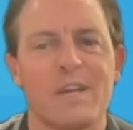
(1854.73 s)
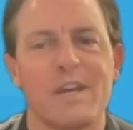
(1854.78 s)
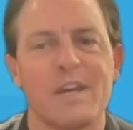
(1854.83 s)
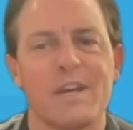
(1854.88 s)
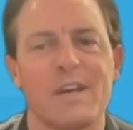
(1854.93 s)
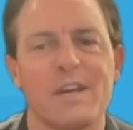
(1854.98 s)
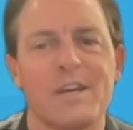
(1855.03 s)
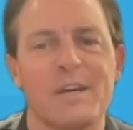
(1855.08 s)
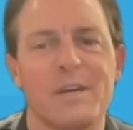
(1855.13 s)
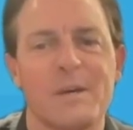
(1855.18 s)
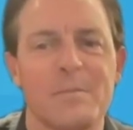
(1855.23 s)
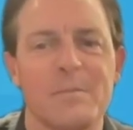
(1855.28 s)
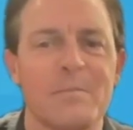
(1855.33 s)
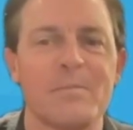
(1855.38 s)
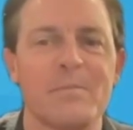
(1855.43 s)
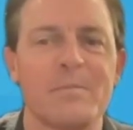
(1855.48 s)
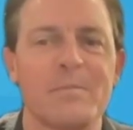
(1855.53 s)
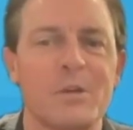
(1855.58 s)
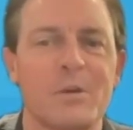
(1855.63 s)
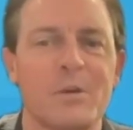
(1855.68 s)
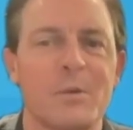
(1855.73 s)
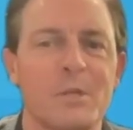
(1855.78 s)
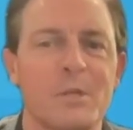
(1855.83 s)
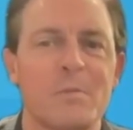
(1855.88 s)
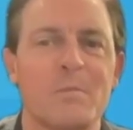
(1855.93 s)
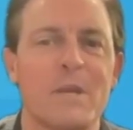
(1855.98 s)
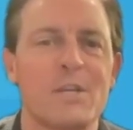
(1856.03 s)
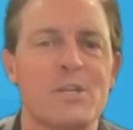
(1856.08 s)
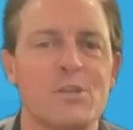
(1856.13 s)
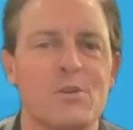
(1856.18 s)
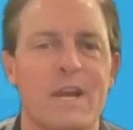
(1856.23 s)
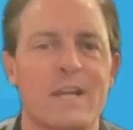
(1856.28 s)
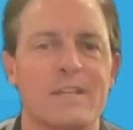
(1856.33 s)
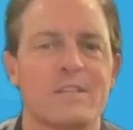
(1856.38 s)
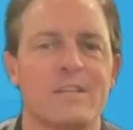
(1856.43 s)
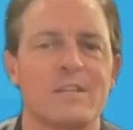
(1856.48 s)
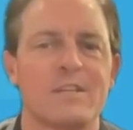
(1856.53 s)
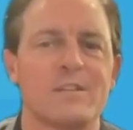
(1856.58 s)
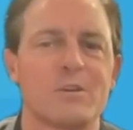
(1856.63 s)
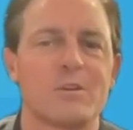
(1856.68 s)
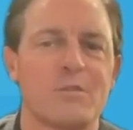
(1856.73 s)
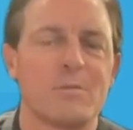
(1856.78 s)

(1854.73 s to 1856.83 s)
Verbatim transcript: Um, you know, but the major assets in